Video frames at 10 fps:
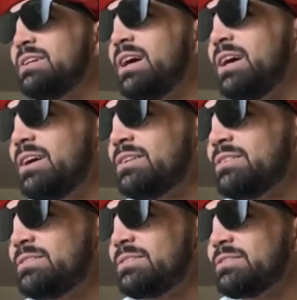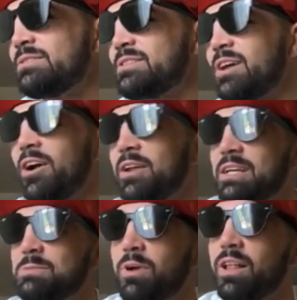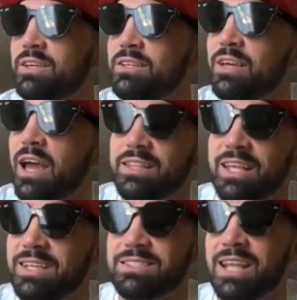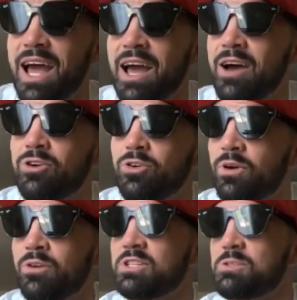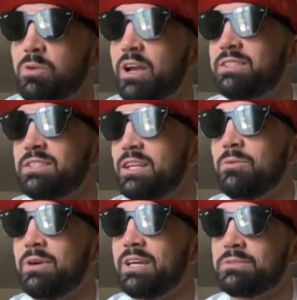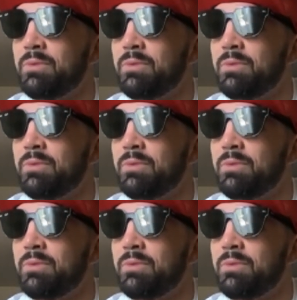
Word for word: Uh, Sorry, that's probably uh, that's not how corona spreads anyways.